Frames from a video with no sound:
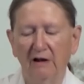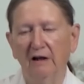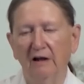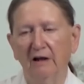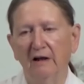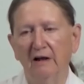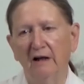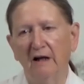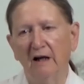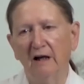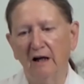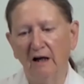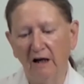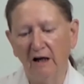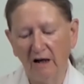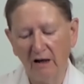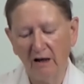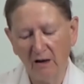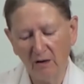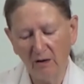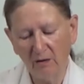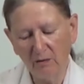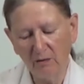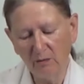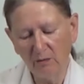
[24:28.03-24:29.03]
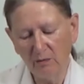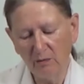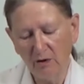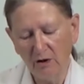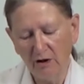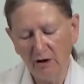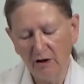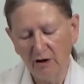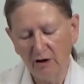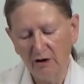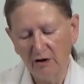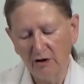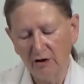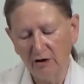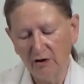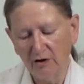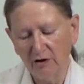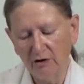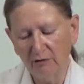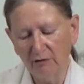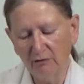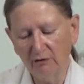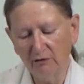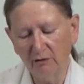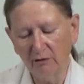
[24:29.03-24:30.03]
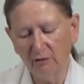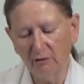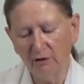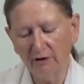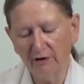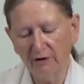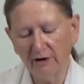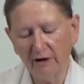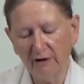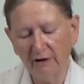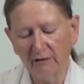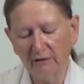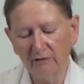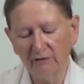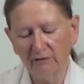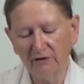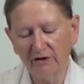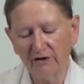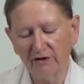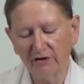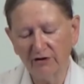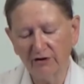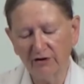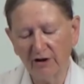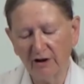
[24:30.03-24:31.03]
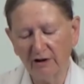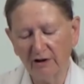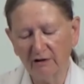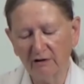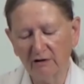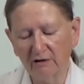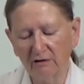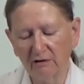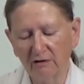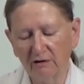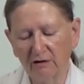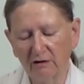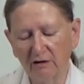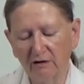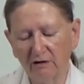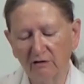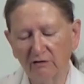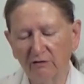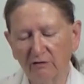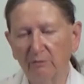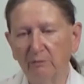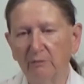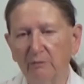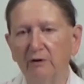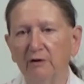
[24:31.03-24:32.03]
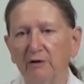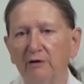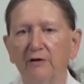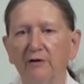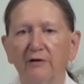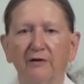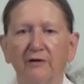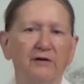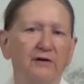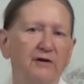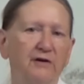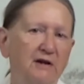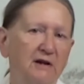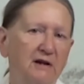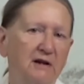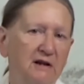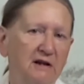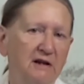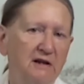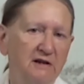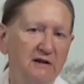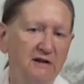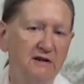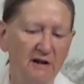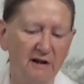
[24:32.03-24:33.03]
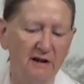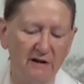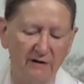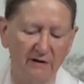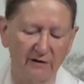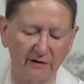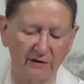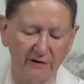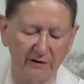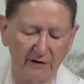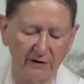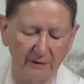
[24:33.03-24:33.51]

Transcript: and how you go around the cycle of birth and death,